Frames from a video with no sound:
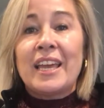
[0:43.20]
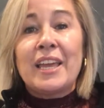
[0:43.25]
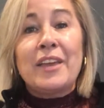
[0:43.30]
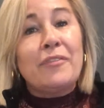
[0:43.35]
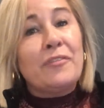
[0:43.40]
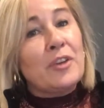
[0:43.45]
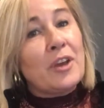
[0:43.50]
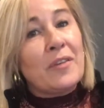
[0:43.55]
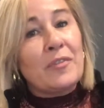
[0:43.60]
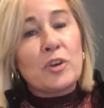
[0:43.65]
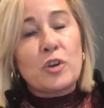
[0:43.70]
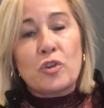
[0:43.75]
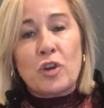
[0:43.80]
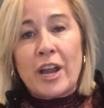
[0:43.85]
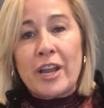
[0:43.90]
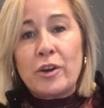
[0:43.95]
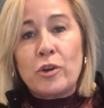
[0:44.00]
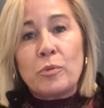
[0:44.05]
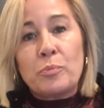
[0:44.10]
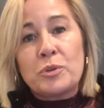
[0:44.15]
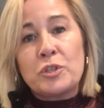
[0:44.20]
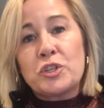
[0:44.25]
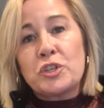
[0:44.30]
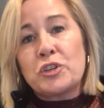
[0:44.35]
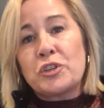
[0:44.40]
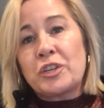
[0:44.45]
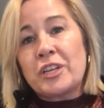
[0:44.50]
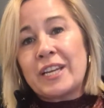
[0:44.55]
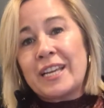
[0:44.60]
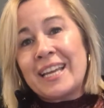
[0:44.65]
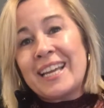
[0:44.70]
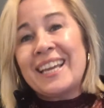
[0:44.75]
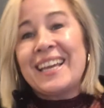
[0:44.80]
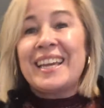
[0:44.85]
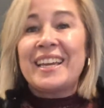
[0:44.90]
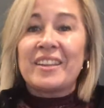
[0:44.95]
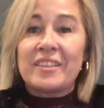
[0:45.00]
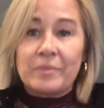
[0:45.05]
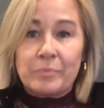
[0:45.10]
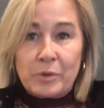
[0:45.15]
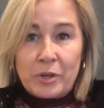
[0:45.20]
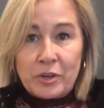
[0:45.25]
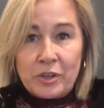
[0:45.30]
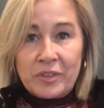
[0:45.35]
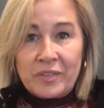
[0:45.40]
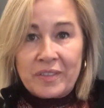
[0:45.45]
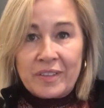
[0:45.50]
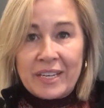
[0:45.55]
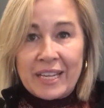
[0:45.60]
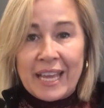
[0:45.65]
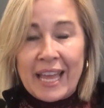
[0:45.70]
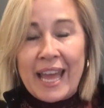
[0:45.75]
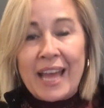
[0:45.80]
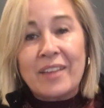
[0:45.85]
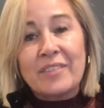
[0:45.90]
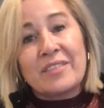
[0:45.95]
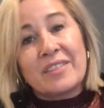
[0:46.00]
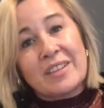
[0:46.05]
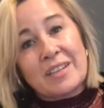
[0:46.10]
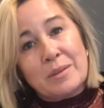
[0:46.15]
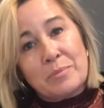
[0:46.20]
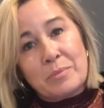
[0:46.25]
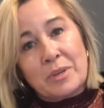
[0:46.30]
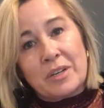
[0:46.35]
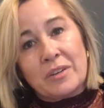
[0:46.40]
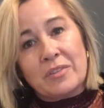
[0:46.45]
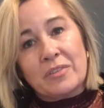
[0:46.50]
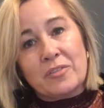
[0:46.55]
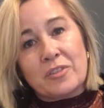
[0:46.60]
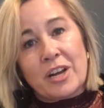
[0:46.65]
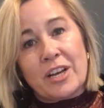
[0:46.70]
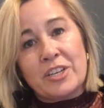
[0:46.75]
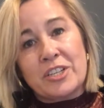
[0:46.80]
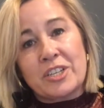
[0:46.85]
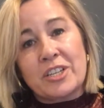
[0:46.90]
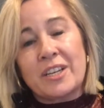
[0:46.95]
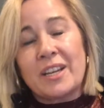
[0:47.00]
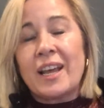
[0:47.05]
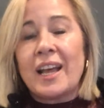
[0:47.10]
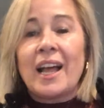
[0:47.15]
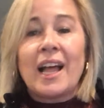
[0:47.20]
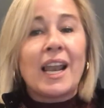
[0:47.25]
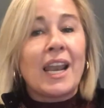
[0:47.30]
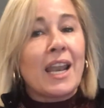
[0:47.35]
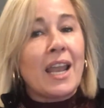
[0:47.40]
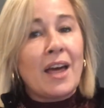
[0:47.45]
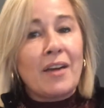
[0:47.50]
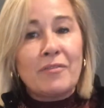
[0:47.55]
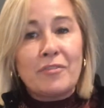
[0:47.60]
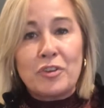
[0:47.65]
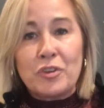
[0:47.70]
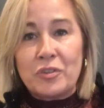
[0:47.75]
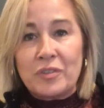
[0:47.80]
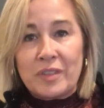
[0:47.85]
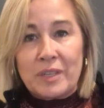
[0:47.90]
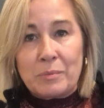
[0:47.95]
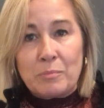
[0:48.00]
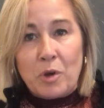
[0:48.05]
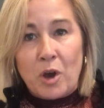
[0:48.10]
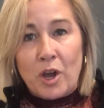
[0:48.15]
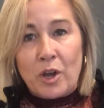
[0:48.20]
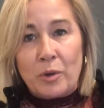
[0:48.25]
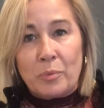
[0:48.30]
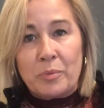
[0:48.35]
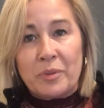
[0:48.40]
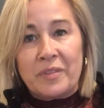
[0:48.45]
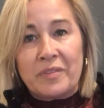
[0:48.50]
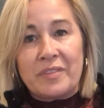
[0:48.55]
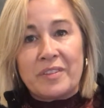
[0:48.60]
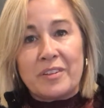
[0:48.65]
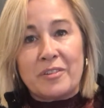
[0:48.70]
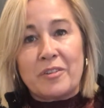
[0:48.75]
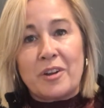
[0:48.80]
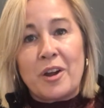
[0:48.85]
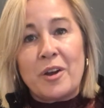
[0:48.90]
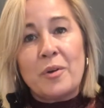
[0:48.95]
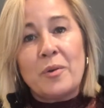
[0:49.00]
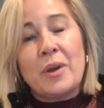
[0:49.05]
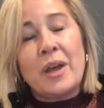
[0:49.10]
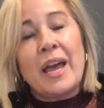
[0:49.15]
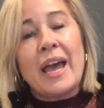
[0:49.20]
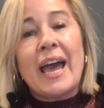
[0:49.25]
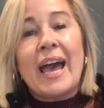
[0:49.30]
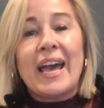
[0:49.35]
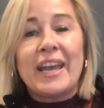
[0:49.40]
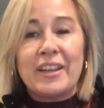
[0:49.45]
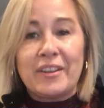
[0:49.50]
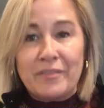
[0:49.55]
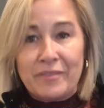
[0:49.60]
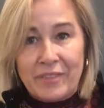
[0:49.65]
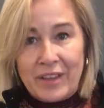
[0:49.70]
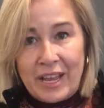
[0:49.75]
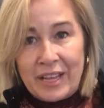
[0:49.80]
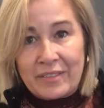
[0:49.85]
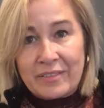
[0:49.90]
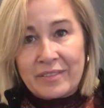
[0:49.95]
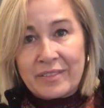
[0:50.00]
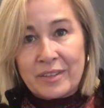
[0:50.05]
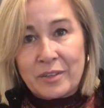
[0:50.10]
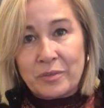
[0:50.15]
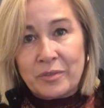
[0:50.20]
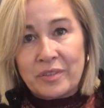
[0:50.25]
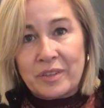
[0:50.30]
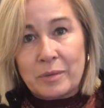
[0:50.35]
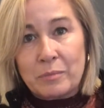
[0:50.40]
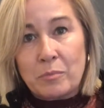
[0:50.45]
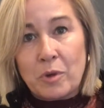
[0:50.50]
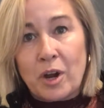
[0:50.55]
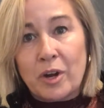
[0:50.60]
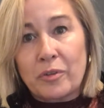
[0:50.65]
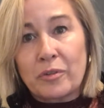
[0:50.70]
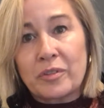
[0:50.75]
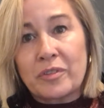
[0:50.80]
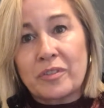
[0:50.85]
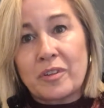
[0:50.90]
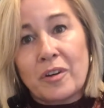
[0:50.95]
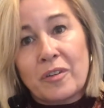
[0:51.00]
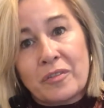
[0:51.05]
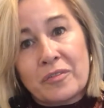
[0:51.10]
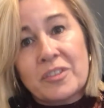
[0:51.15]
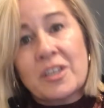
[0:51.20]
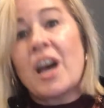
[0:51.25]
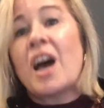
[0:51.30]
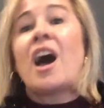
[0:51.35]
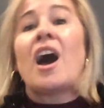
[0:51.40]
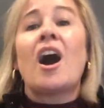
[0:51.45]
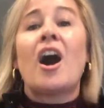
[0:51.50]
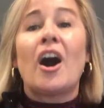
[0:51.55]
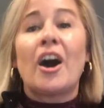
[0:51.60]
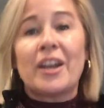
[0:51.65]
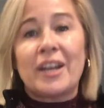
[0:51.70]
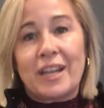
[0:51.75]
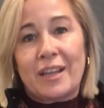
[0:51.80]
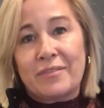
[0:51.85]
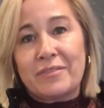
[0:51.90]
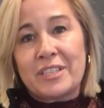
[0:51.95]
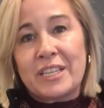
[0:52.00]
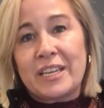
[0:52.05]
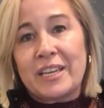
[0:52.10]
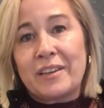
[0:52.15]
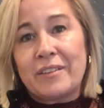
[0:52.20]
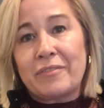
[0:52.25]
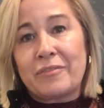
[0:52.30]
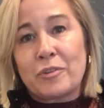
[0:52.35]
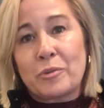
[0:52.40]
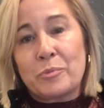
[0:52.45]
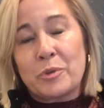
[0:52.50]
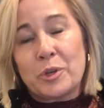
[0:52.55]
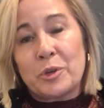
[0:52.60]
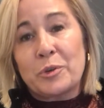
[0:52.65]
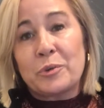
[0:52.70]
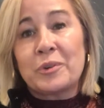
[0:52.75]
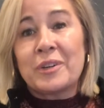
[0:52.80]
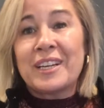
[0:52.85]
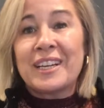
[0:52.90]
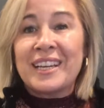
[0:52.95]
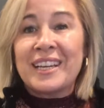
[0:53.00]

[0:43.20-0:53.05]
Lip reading: If you have a great opportunity, experience in accounts and administration, love using MYOB and Xero, and advanced skills in Microsoft, I'd love to hear from you.